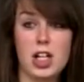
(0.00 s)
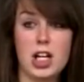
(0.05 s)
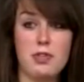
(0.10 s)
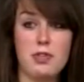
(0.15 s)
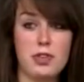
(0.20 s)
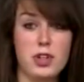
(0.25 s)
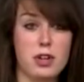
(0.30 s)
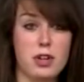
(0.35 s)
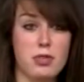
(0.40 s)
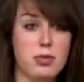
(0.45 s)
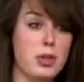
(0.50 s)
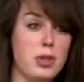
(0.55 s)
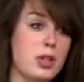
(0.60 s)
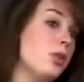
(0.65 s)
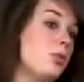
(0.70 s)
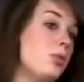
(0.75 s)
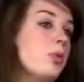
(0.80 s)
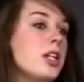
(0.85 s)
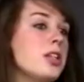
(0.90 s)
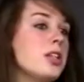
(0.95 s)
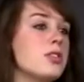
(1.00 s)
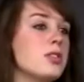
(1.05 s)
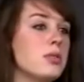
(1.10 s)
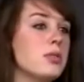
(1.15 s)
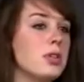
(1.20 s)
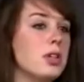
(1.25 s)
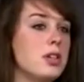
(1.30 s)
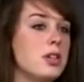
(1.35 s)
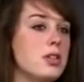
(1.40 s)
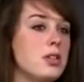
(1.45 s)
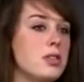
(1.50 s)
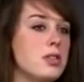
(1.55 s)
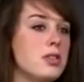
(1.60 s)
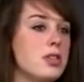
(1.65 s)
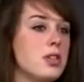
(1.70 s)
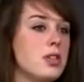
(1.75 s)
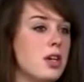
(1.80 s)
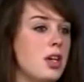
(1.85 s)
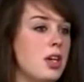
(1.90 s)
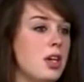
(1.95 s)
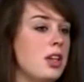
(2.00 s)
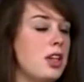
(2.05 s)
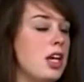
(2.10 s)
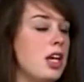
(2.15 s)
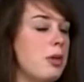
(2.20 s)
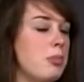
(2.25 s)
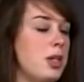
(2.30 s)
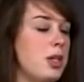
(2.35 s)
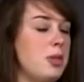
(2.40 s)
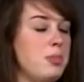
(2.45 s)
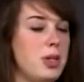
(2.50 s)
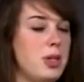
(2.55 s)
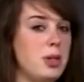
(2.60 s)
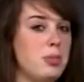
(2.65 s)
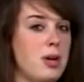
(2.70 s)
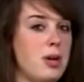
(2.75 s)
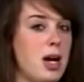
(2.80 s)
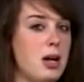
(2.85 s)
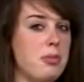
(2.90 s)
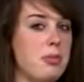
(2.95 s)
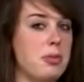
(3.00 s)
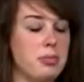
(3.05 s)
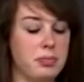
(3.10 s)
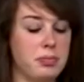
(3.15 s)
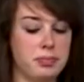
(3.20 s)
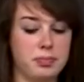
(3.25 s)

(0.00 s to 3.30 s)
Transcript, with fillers: If you have really wet soils, that might be a problem.